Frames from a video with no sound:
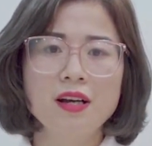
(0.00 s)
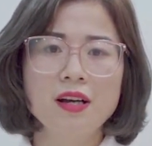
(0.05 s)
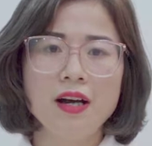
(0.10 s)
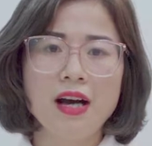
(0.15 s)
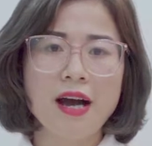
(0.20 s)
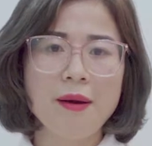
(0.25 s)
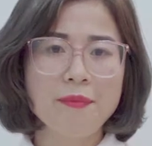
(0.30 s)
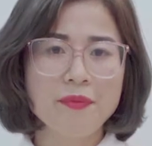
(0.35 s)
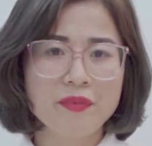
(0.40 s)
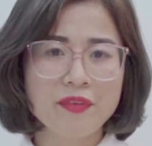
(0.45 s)

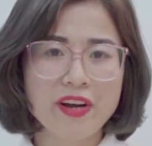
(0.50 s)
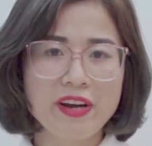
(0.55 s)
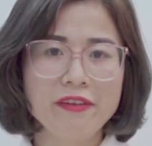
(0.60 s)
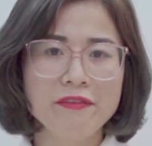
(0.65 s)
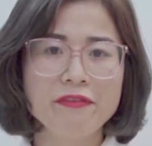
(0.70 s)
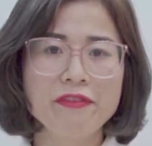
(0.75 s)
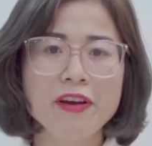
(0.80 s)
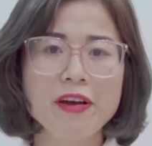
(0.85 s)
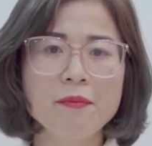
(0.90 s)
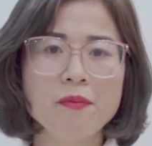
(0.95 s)
upgrade
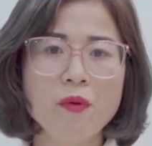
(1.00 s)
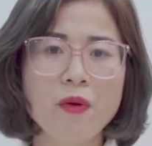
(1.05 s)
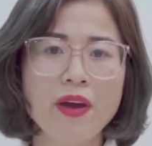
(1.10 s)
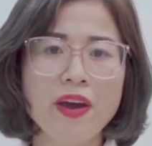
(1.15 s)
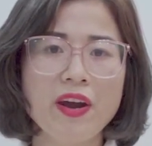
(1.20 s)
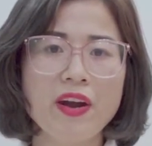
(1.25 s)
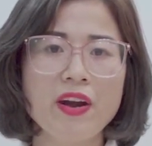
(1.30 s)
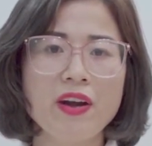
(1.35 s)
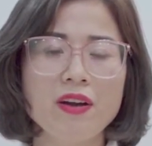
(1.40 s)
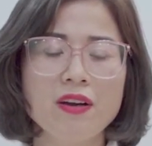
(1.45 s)

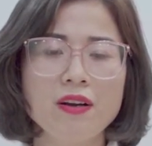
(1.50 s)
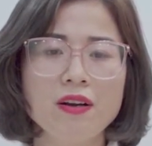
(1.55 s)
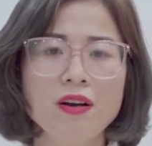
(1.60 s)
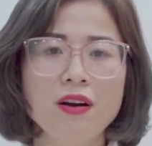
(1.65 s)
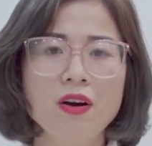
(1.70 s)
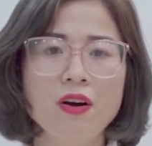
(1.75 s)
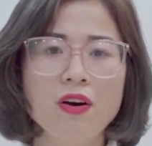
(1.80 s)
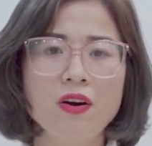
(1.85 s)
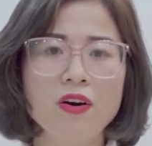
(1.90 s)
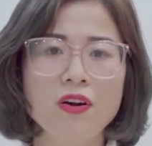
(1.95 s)
firmware,
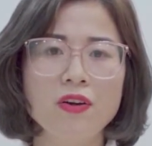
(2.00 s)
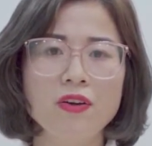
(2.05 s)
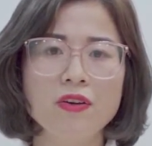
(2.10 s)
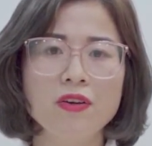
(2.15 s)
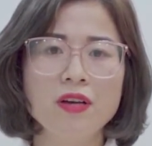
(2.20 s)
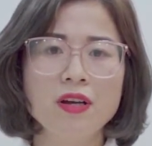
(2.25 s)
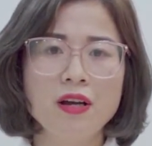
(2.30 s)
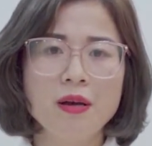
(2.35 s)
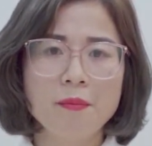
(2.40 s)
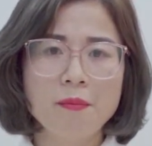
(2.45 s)

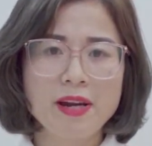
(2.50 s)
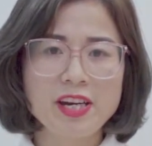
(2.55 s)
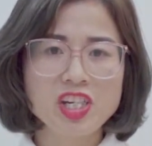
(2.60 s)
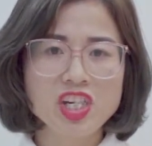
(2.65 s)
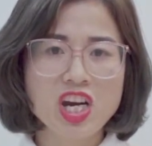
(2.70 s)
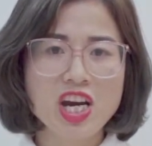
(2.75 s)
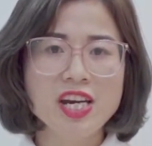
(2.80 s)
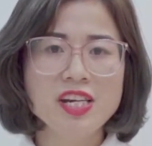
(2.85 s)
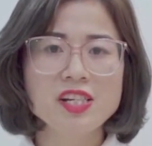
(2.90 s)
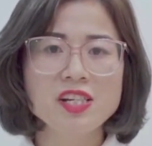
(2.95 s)
or make
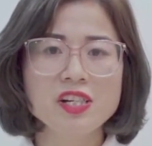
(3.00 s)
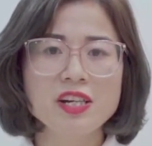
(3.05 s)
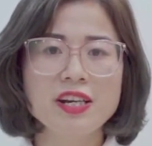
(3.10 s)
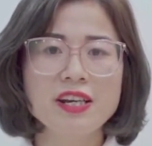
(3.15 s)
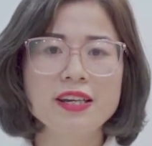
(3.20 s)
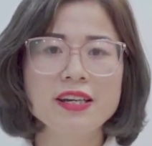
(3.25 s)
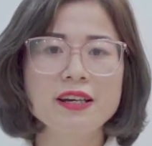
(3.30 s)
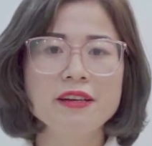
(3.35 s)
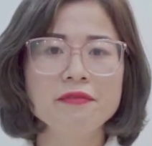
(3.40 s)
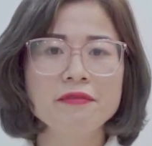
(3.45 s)
change
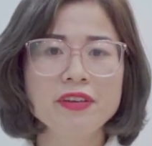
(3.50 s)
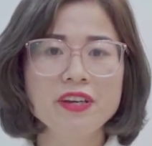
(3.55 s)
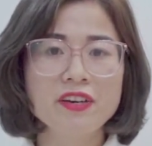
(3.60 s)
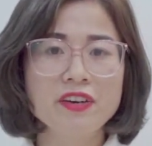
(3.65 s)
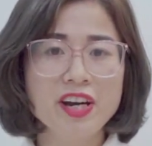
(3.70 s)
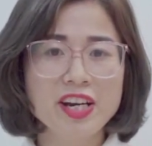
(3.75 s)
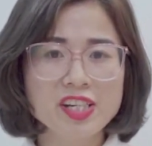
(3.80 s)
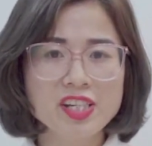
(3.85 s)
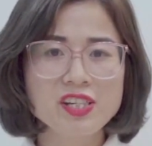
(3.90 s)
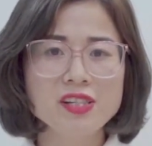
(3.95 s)
in
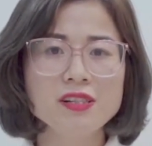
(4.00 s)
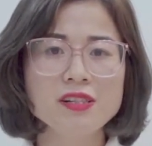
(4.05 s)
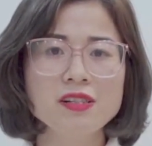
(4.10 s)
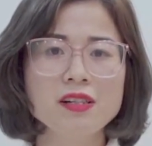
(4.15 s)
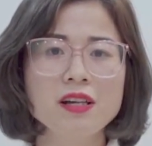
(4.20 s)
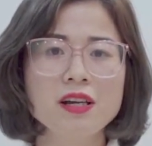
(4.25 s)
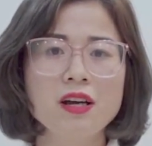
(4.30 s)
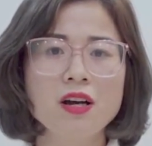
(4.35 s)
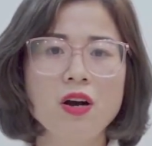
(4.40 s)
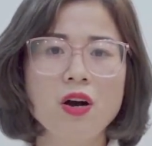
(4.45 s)

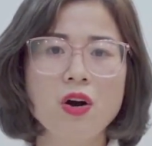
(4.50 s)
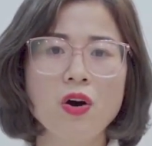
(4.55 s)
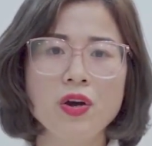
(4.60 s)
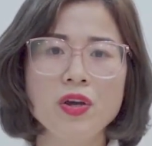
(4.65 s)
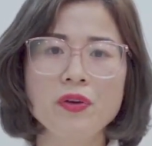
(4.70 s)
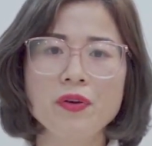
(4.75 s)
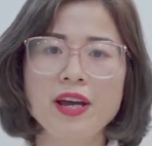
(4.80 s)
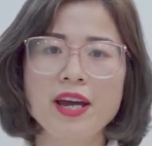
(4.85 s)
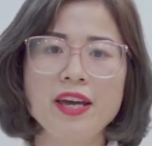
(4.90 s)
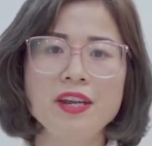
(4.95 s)
configuration, or
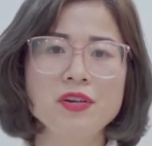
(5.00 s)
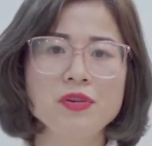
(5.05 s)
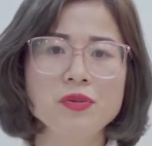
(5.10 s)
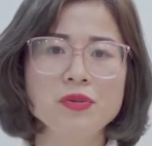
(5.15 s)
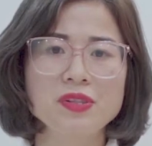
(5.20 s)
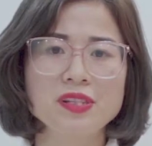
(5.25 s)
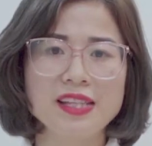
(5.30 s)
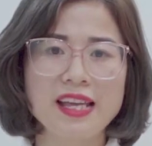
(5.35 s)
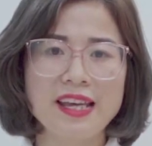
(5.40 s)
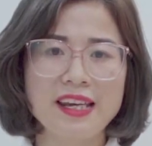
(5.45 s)
you can
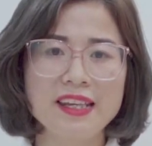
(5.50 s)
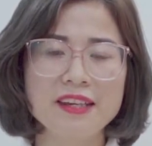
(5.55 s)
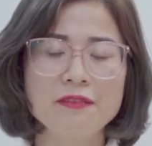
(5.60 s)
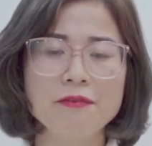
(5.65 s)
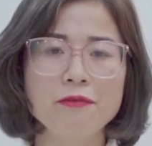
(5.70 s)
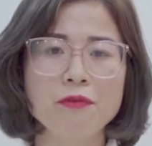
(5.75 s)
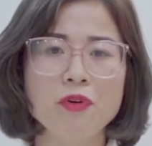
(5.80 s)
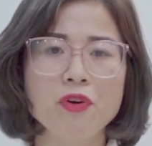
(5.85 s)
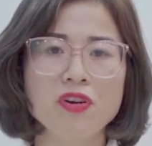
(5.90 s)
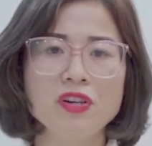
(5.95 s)
do
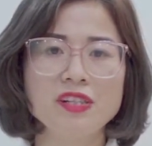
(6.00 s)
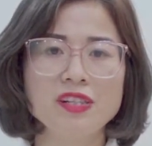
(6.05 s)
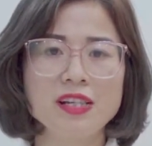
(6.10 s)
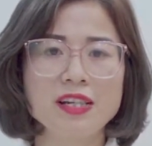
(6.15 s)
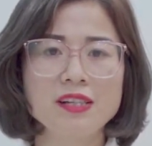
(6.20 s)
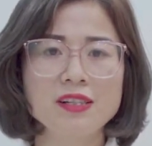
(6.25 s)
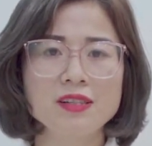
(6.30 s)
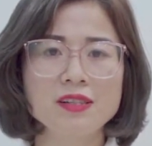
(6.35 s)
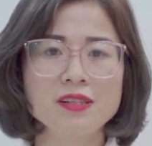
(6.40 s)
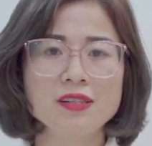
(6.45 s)
setting for
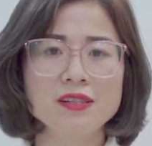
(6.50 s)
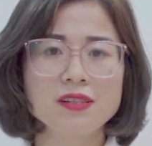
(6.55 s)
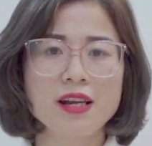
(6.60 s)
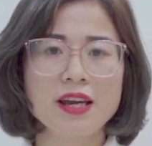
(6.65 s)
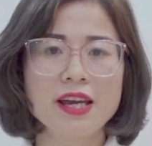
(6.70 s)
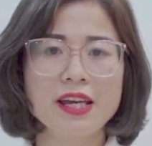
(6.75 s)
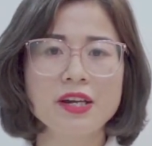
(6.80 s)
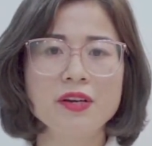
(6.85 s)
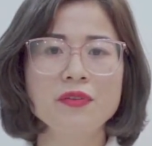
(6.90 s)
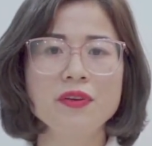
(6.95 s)
sensors
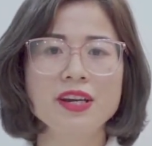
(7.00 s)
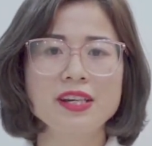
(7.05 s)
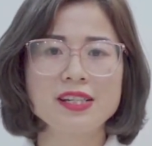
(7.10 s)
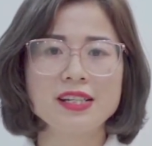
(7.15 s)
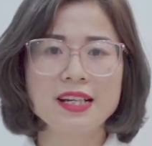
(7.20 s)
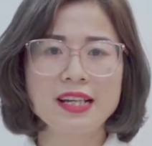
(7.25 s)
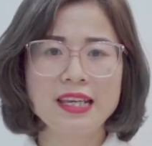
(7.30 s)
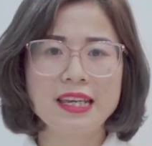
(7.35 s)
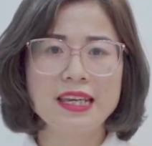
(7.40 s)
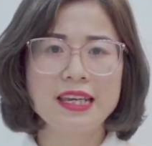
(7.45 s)

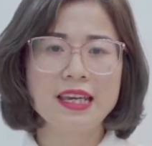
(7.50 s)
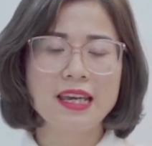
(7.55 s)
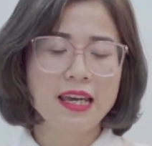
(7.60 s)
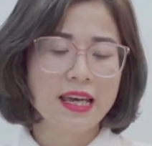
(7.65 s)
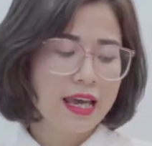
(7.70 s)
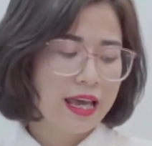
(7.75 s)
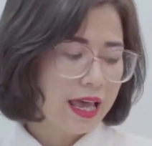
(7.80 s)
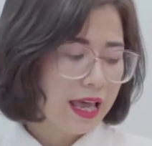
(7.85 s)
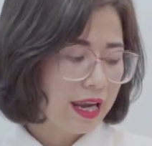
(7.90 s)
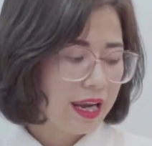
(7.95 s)
accurately.
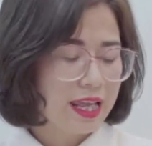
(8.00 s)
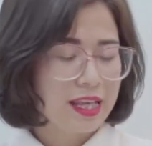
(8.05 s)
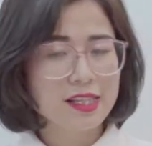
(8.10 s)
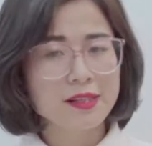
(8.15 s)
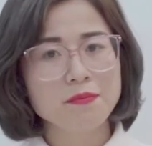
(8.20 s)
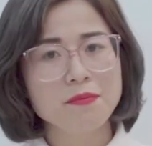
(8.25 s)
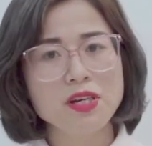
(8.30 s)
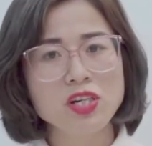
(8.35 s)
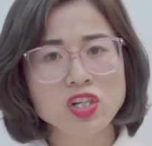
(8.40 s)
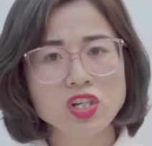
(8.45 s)
And
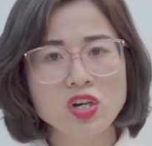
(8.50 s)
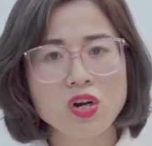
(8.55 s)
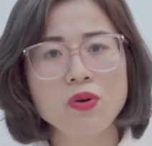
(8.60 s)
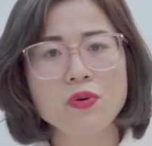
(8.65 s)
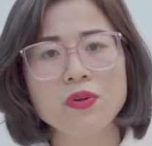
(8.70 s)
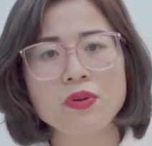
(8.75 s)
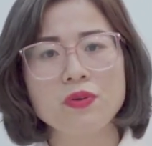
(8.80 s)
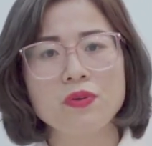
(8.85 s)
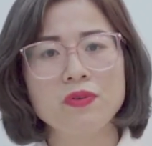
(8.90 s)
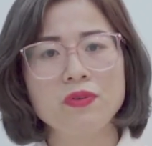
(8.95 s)
let me show
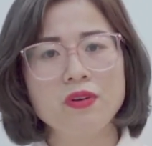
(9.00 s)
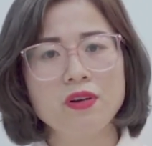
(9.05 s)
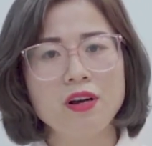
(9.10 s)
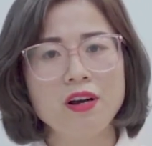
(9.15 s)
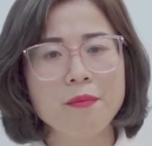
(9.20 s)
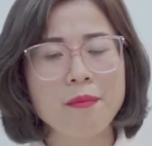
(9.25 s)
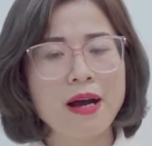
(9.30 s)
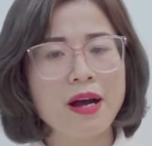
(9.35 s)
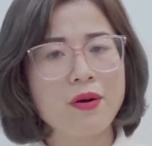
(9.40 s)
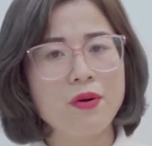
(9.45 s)
you
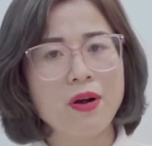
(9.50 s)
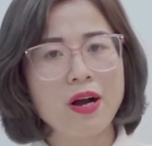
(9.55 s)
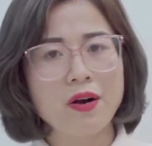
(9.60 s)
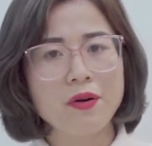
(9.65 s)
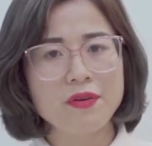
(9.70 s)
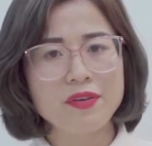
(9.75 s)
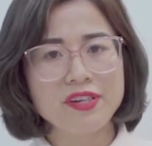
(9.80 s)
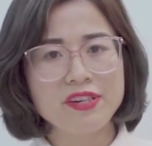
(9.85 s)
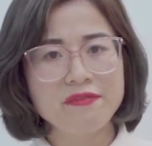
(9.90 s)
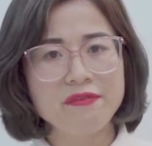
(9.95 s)
about
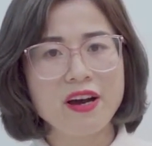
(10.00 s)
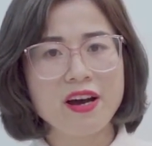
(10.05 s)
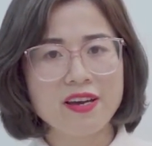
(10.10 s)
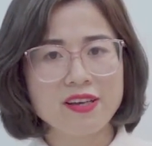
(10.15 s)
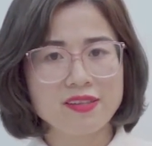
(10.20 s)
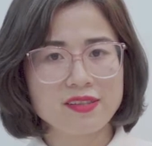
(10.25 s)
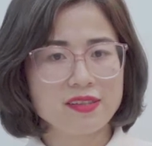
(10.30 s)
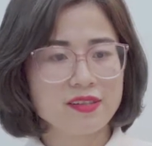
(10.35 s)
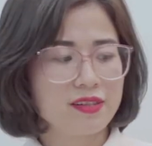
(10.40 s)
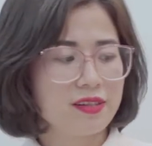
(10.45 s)
our
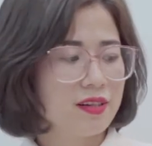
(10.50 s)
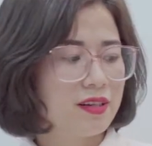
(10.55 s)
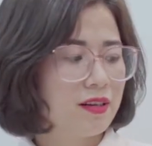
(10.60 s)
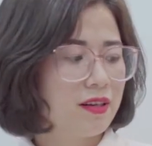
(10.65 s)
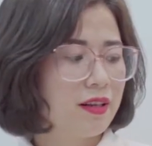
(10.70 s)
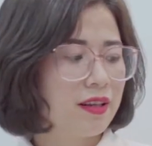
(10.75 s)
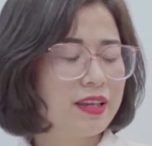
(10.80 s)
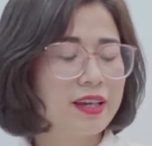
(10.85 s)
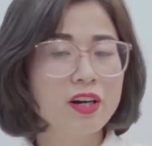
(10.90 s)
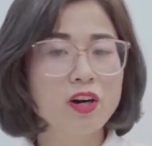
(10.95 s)
device,
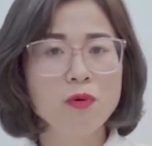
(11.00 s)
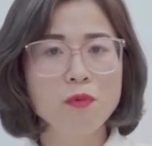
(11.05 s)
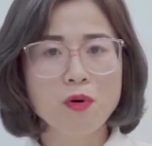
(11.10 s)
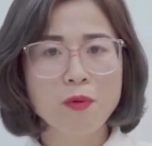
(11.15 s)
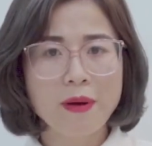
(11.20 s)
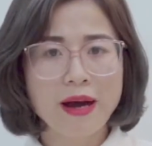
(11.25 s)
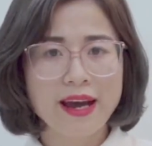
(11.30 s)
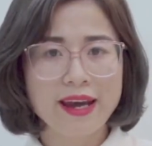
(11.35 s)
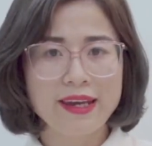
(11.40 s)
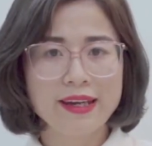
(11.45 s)
LIGO
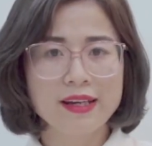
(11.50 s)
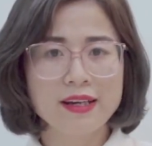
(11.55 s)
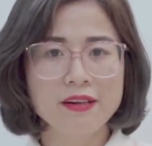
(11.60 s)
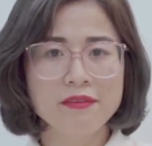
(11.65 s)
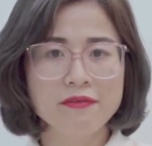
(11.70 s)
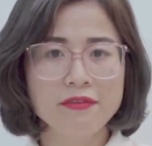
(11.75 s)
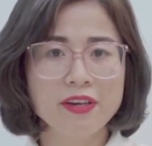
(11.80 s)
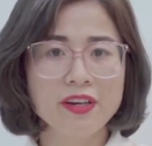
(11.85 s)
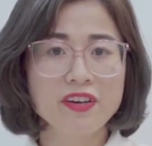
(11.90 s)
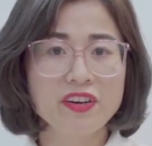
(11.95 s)
Mobile
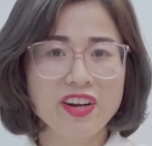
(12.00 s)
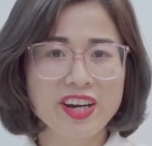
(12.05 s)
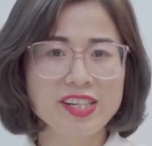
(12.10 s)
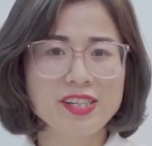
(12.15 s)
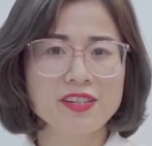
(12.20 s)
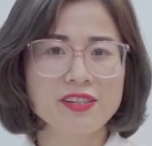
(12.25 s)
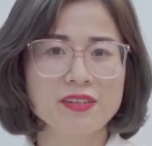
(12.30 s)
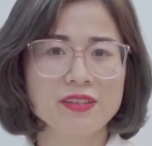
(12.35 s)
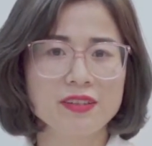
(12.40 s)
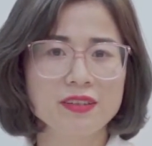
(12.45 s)
Configurator.